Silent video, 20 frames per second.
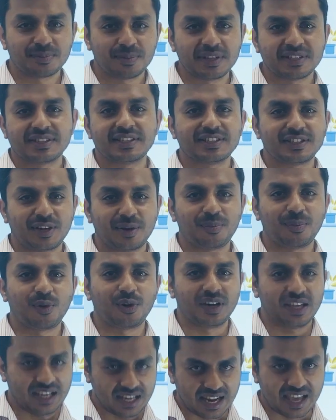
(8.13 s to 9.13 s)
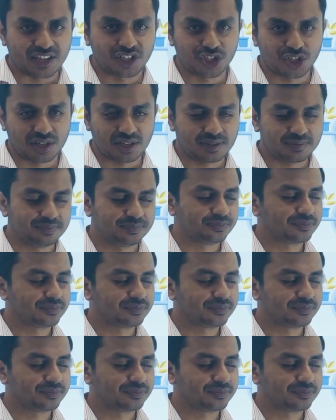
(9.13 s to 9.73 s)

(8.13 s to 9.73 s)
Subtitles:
business reporting lecturer.